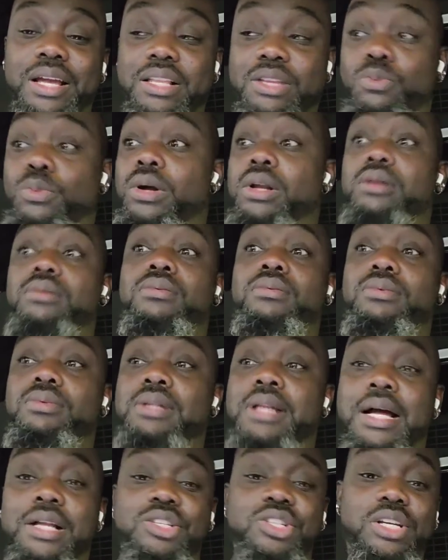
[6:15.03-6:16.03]
Well,
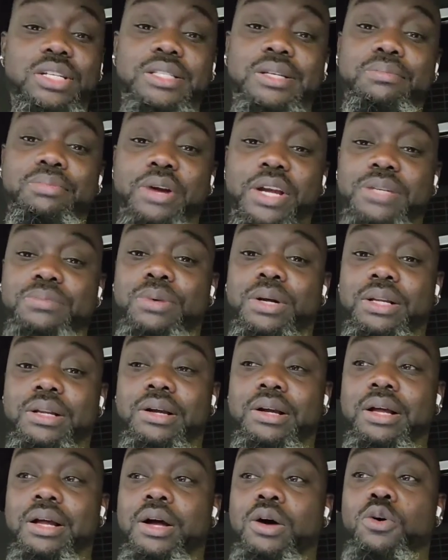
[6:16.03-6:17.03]
not just the brakes, but
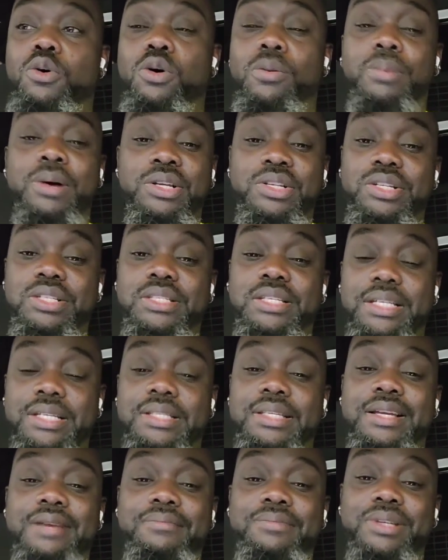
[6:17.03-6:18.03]
a whole bunch of
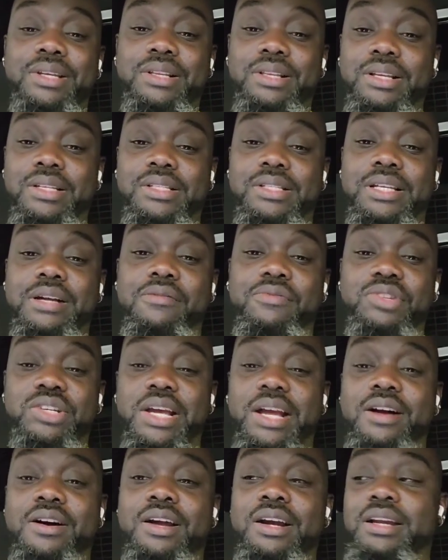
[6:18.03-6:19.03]
systems. It does
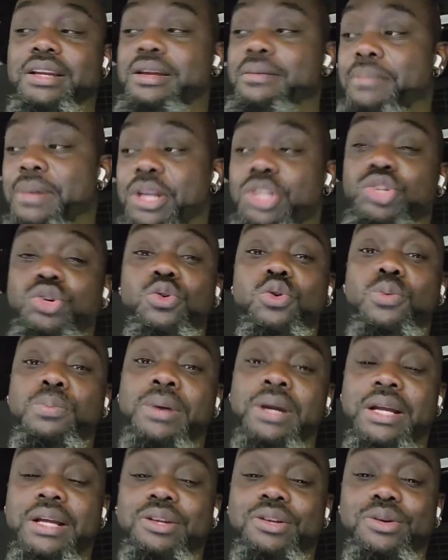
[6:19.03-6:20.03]
self-check on the minute you
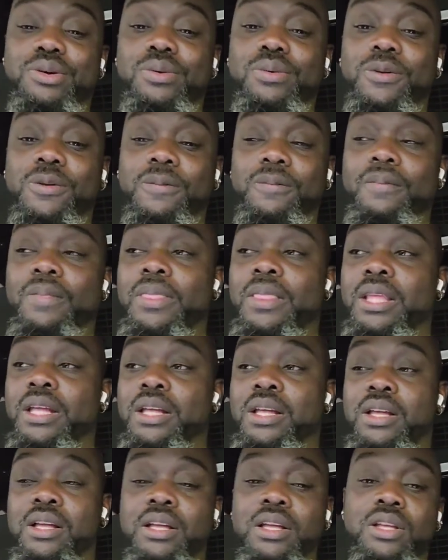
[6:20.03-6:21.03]
open that door.
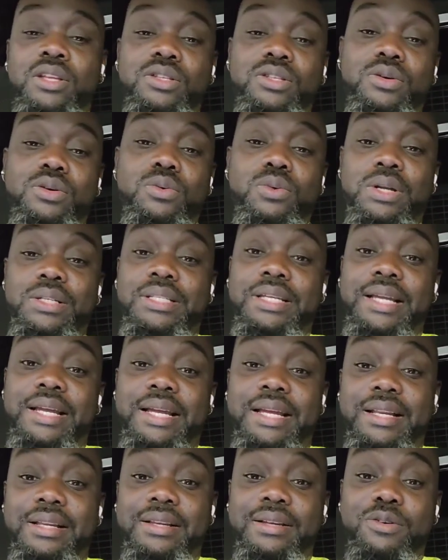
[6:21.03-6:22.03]
So once
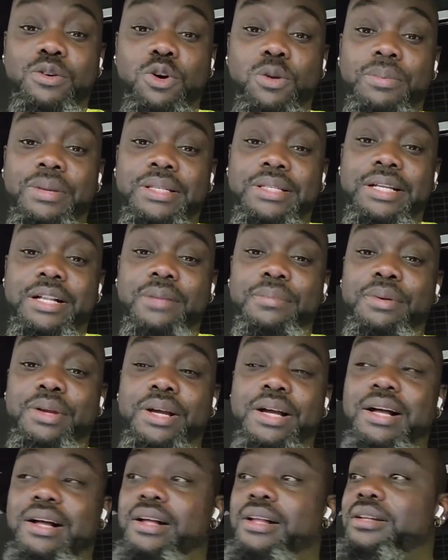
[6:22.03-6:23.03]
again, hope this helped you
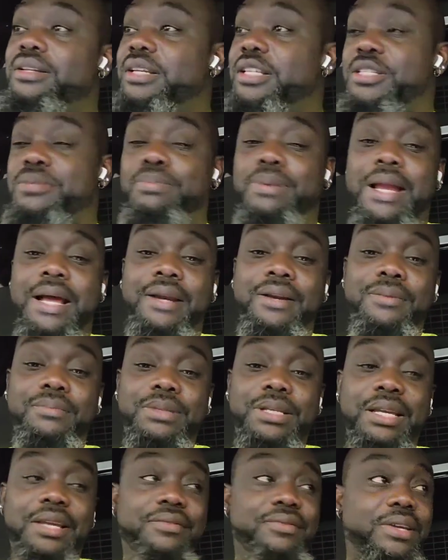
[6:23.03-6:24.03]
all. This is Platinum
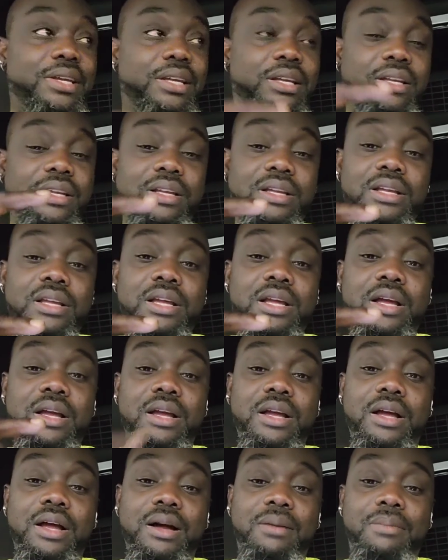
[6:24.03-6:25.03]
TV.
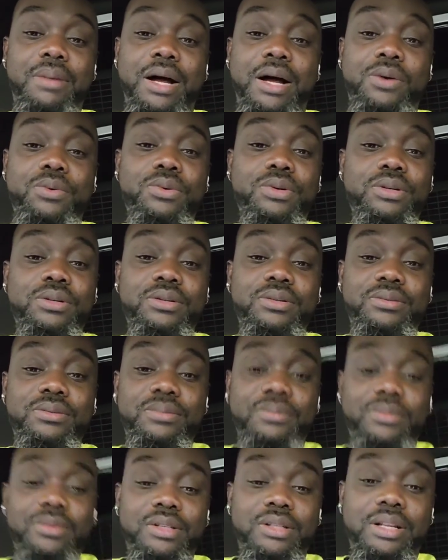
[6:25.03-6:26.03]
I'm out.
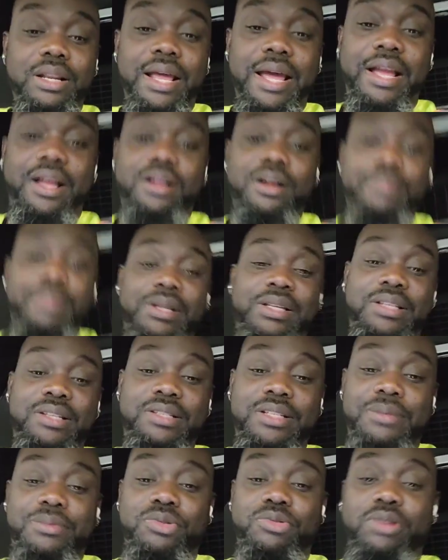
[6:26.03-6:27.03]
Like, comment, and
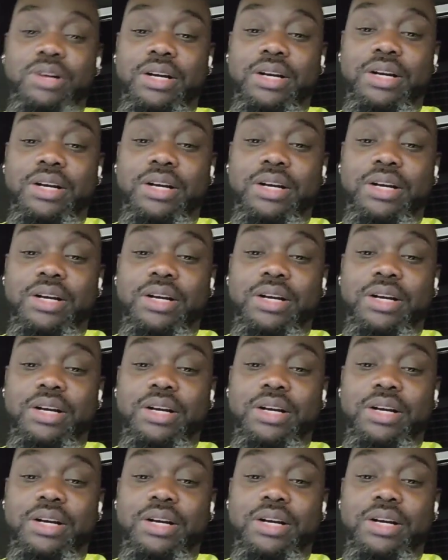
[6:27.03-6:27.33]
subscribe.